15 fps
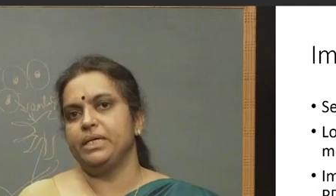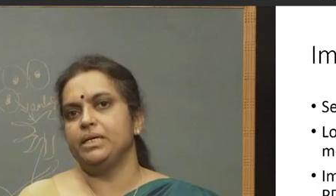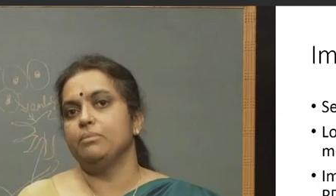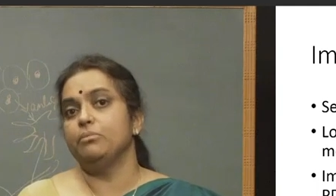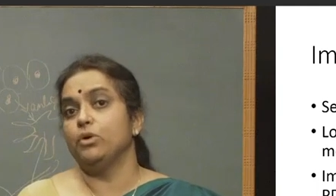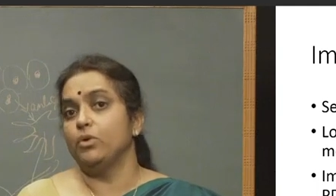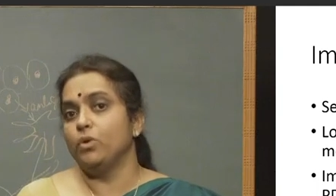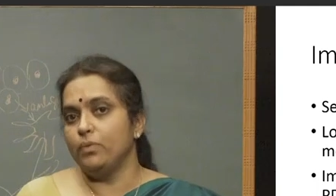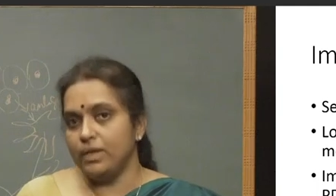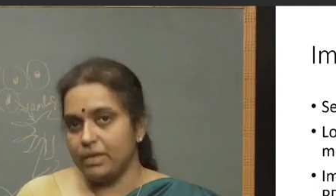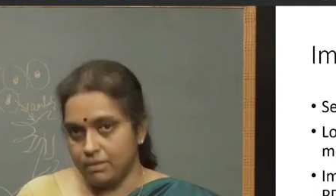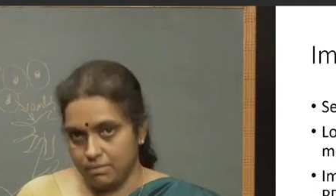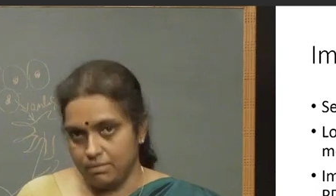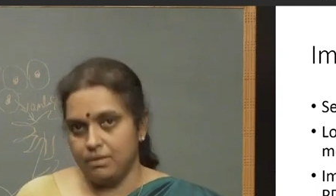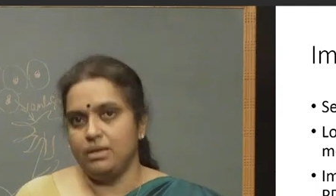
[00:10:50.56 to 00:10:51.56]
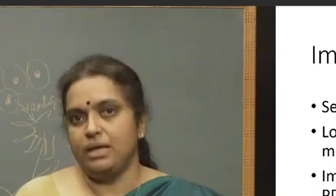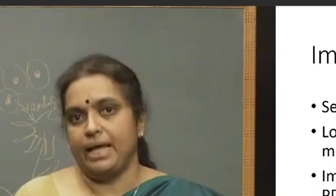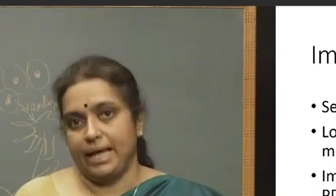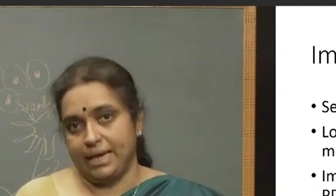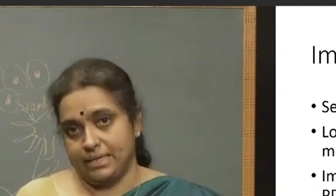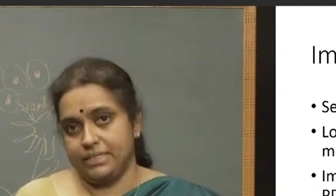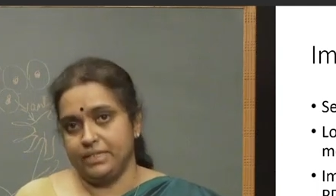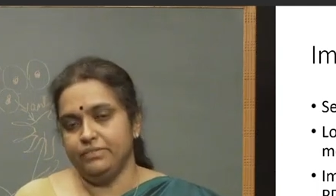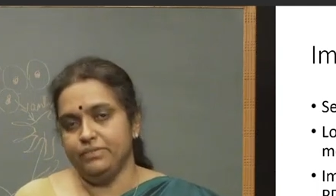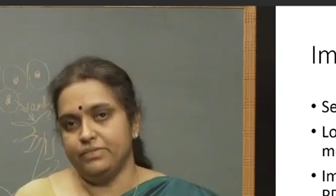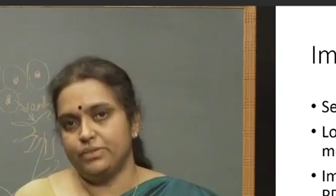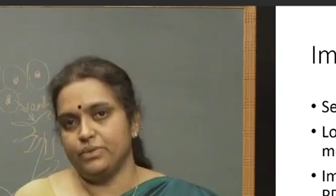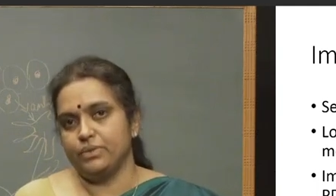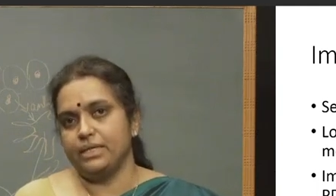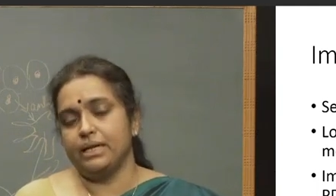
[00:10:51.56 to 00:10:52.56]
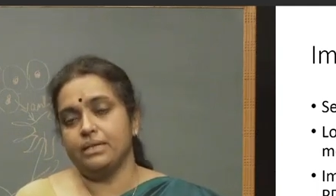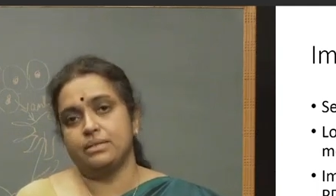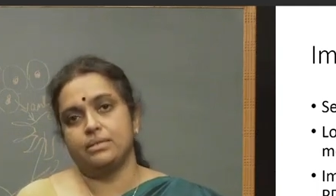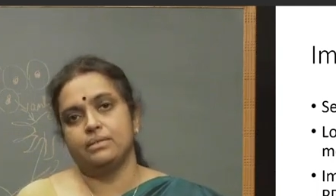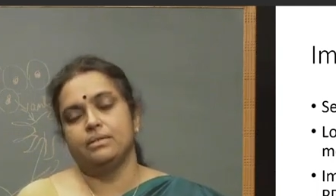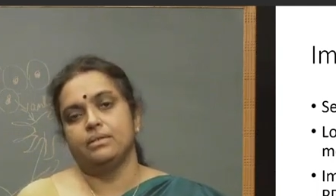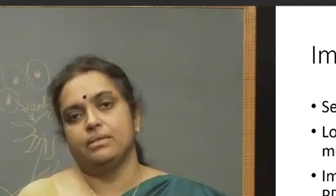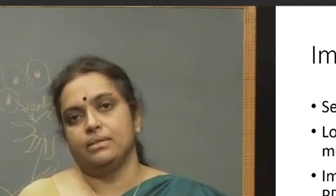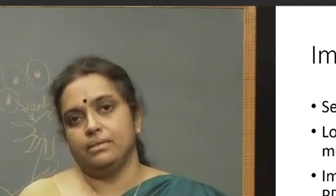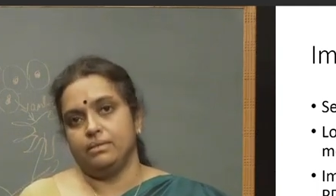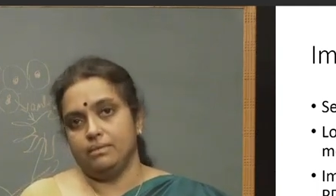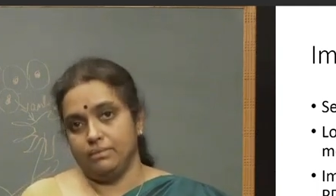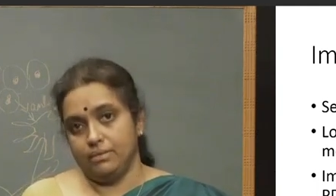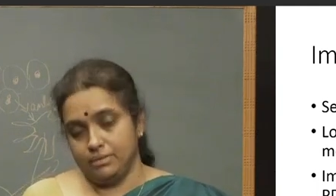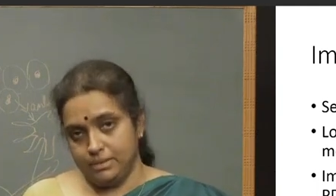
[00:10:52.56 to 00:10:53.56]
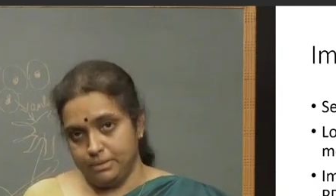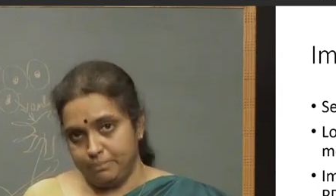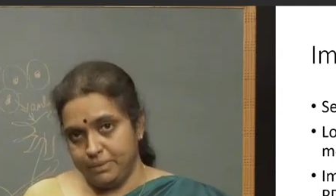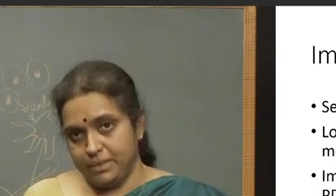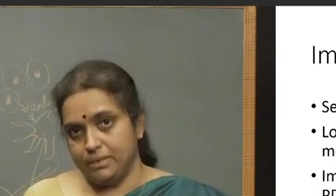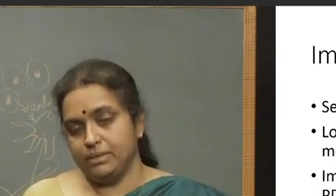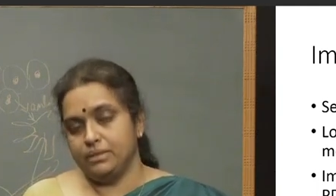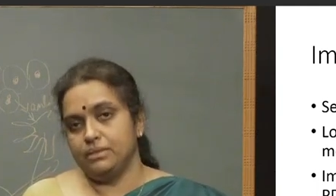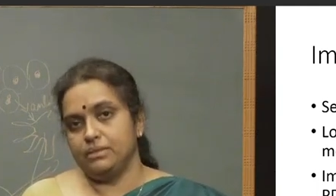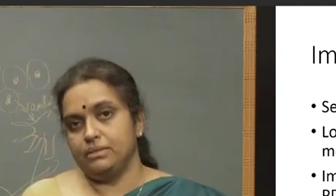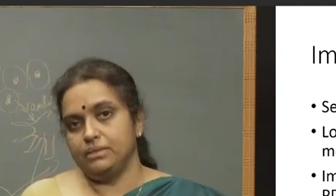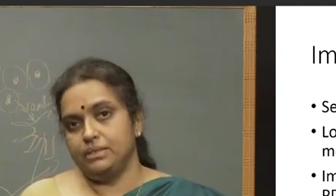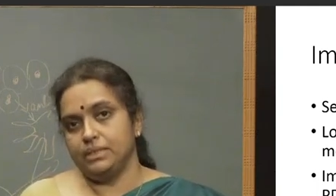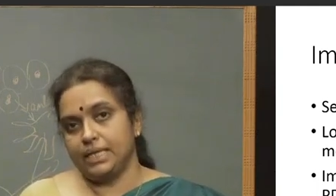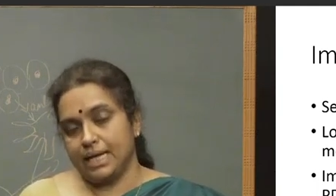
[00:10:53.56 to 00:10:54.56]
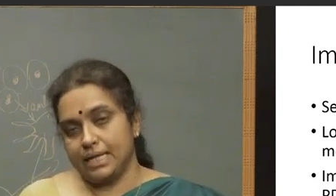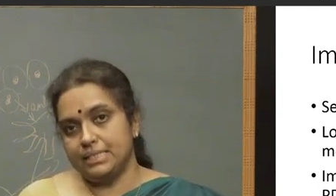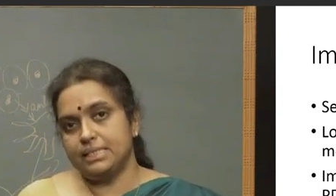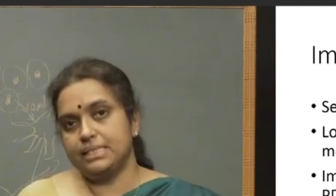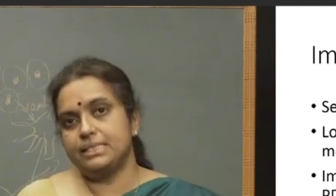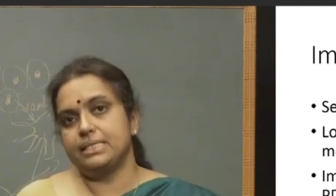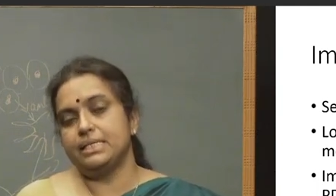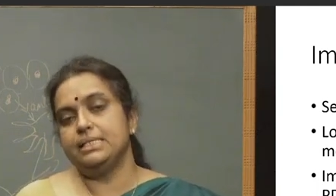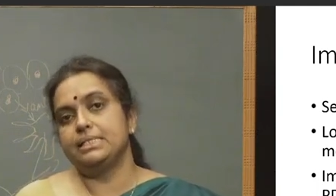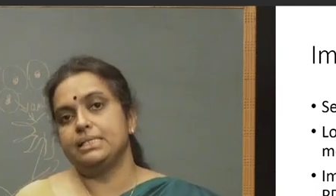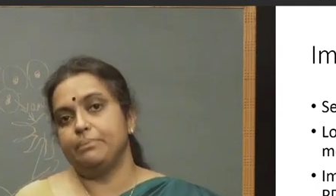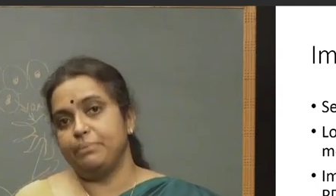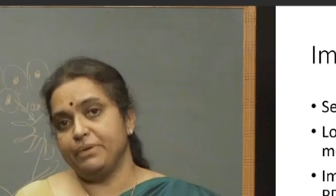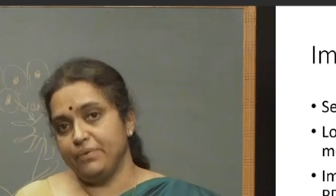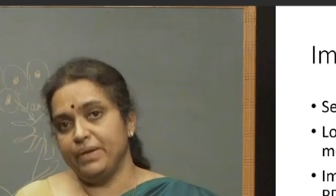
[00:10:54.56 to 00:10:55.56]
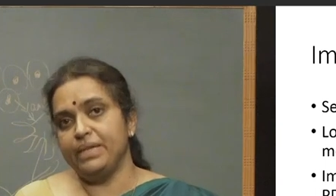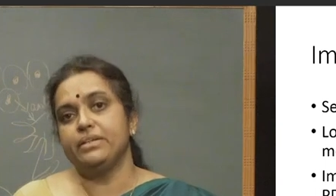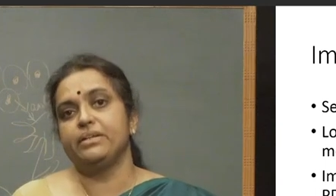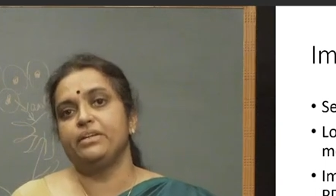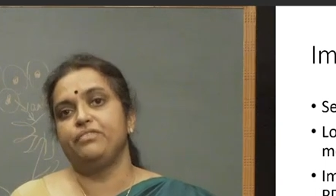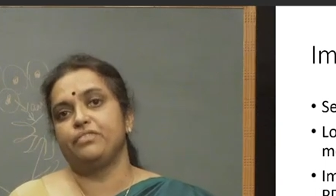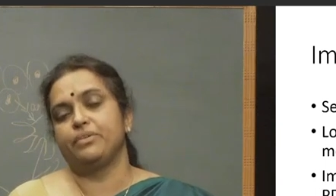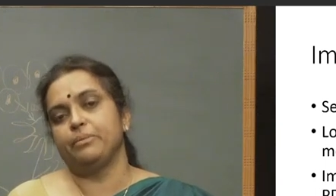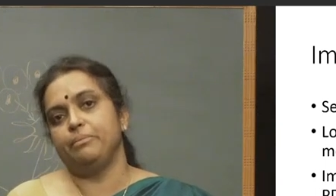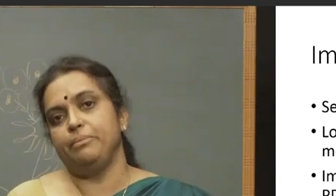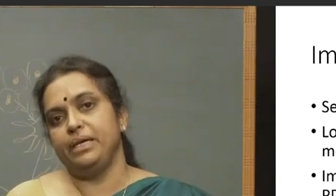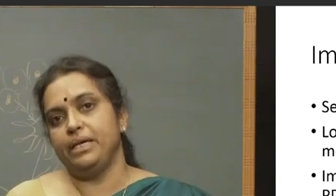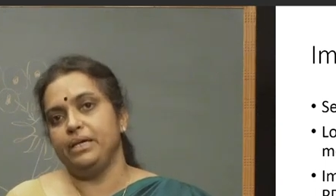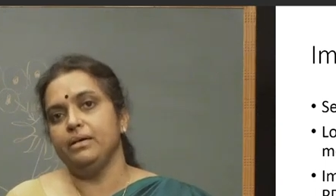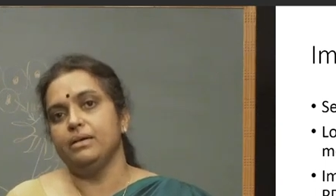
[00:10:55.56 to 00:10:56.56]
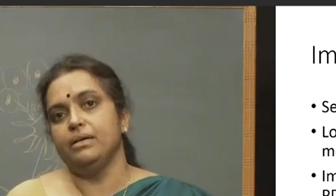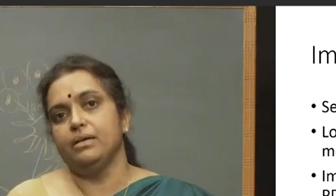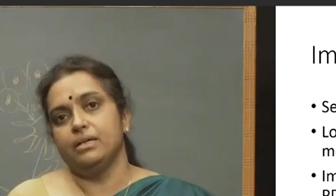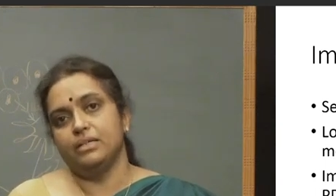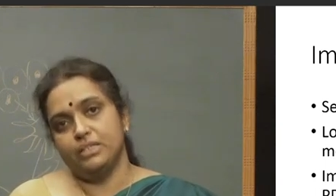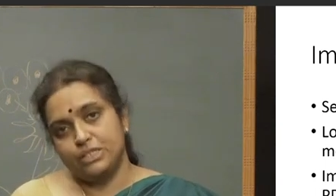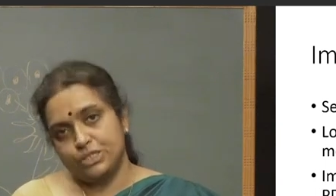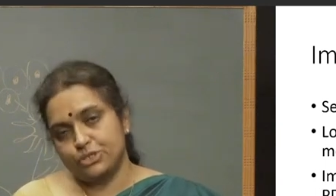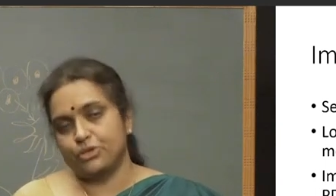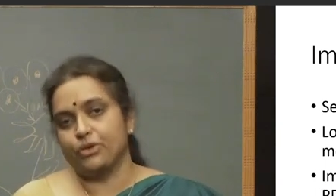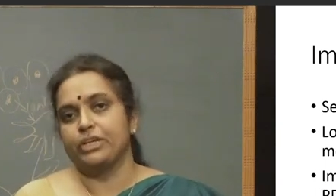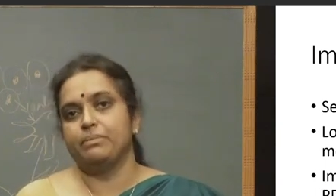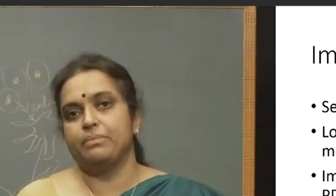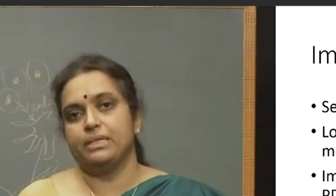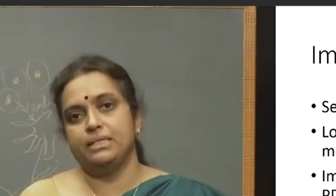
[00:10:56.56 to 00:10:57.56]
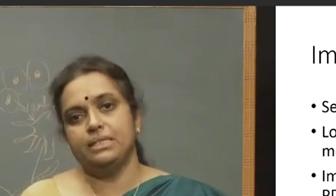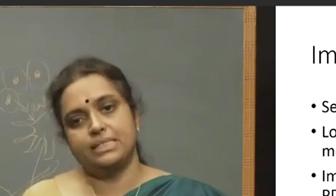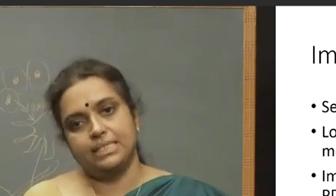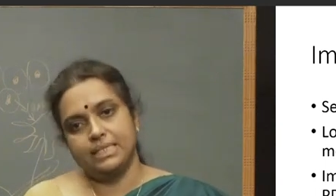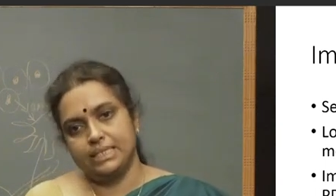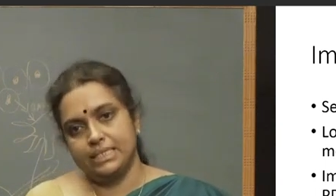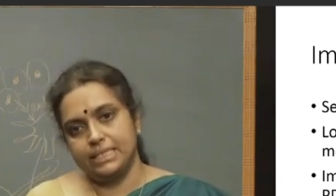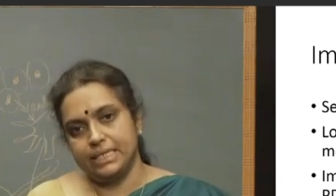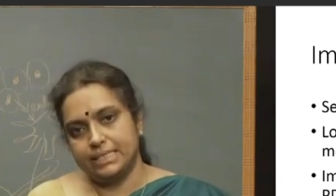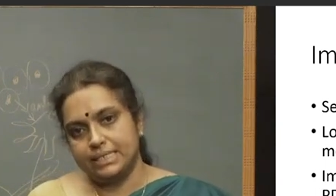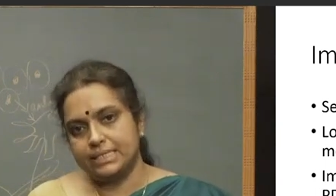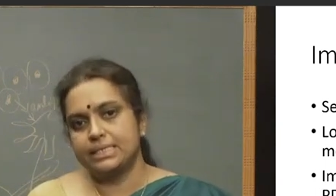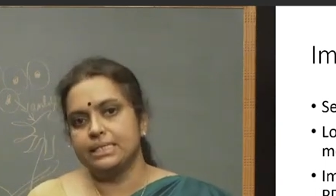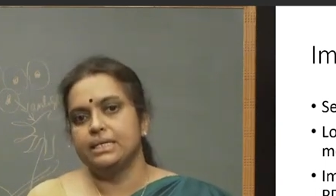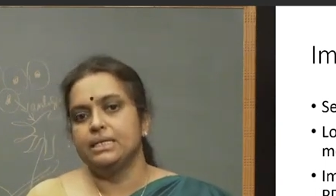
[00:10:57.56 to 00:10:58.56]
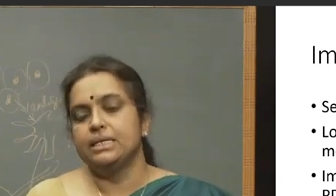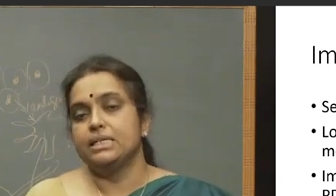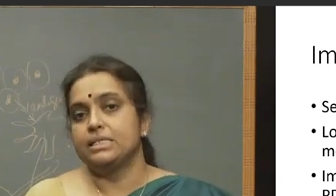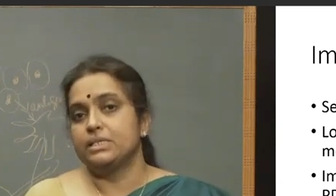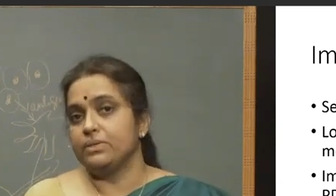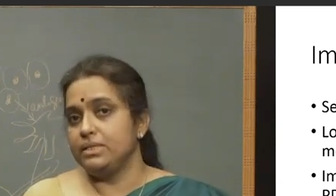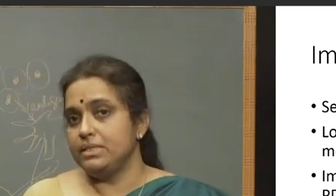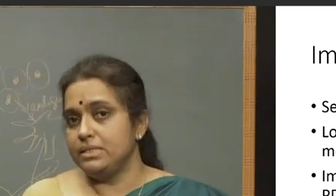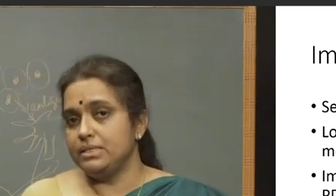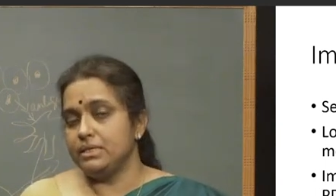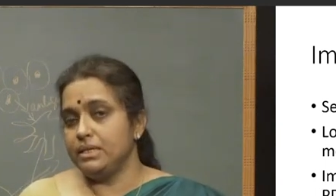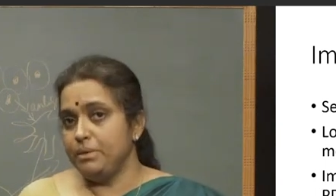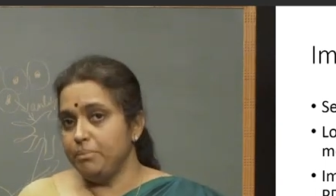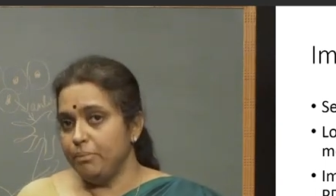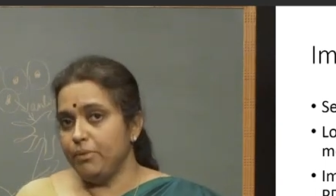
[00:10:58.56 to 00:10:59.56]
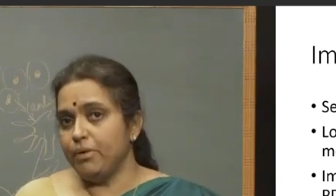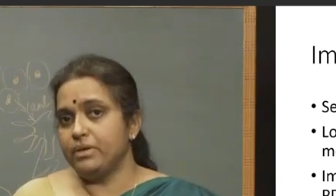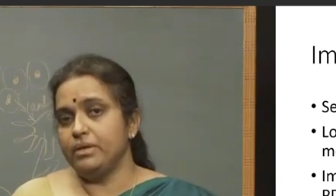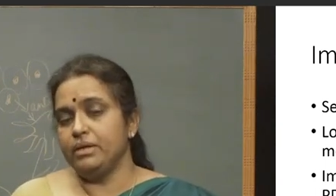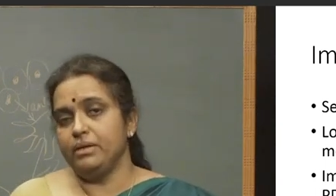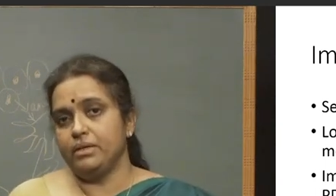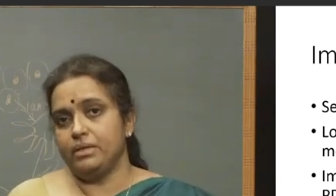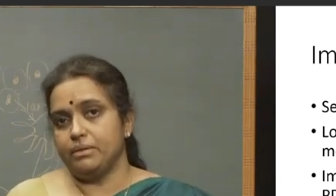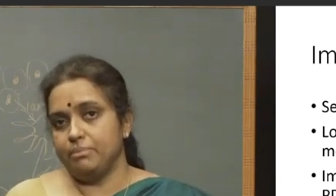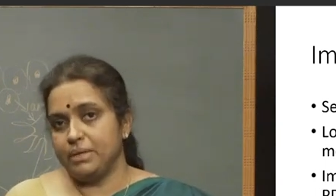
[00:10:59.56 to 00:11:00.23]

become overactive so that the cancer cells are prevented from being destroyed by the CTLs. So, this is an important